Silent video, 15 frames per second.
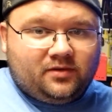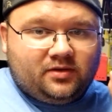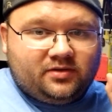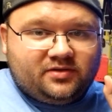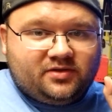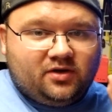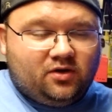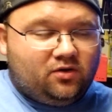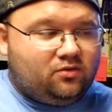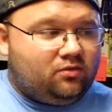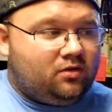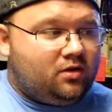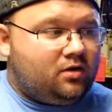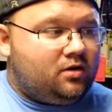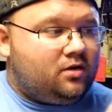So
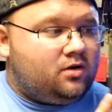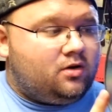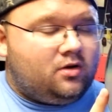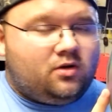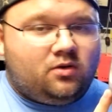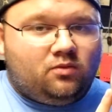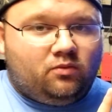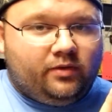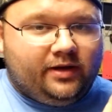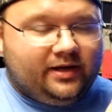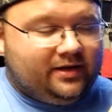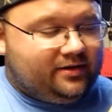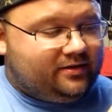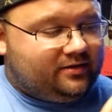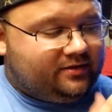
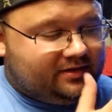when